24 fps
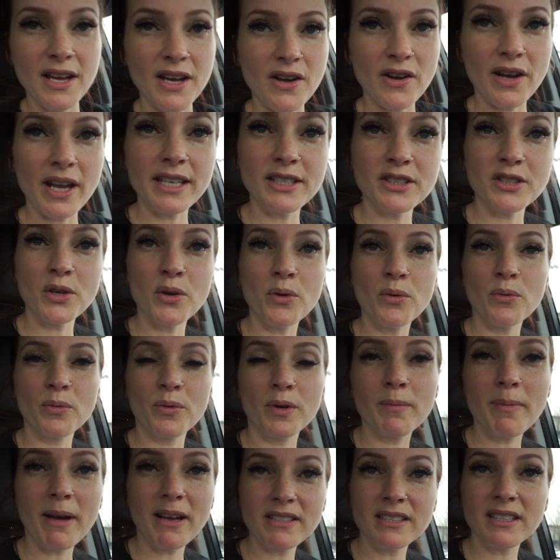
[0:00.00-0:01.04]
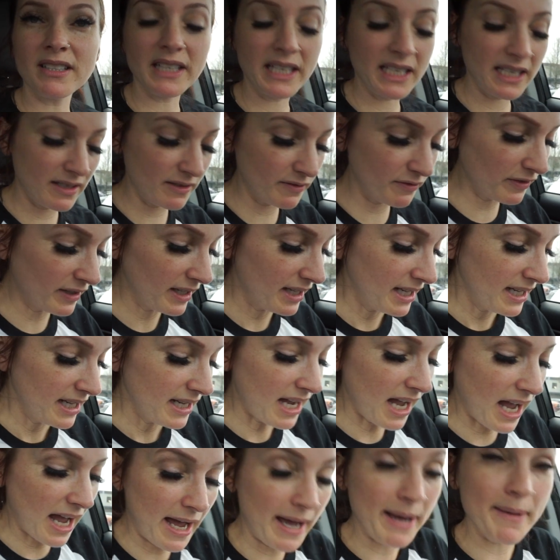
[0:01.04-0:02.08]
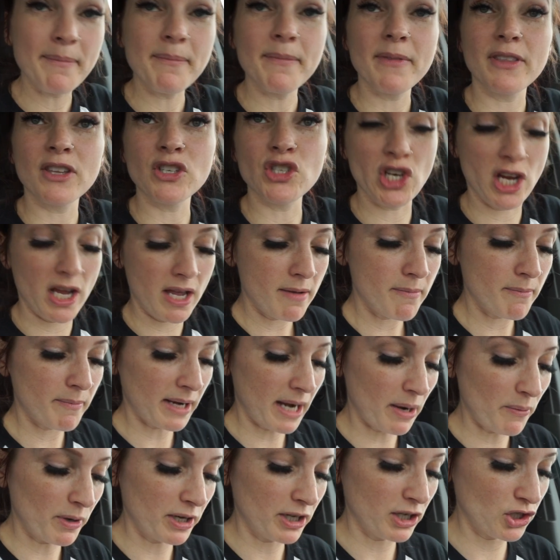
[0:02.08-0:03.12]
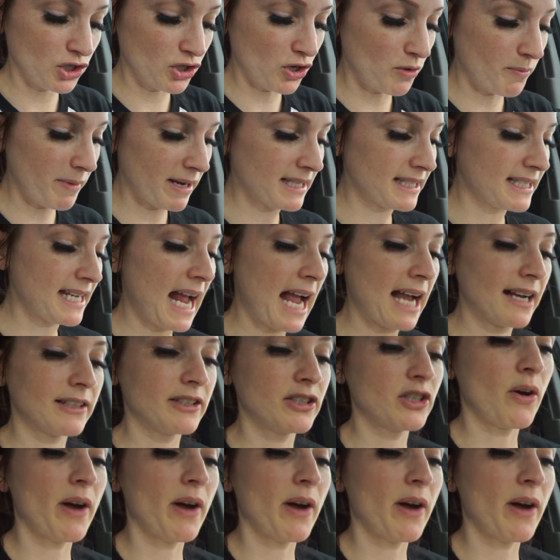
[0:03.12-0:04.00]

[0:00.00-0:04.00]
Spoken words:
Okay, so we're about to leave the gym, but I wanted to show my snacks.